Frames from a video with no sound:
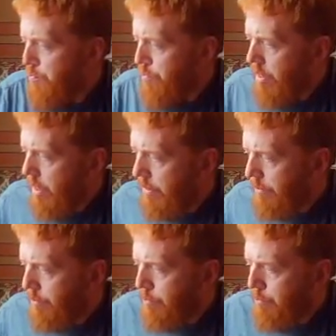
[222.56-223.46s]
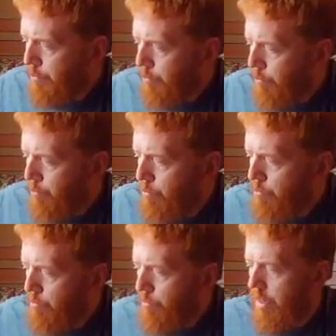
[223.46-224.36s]

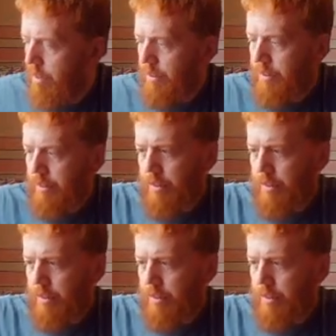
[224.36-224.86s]
(silence)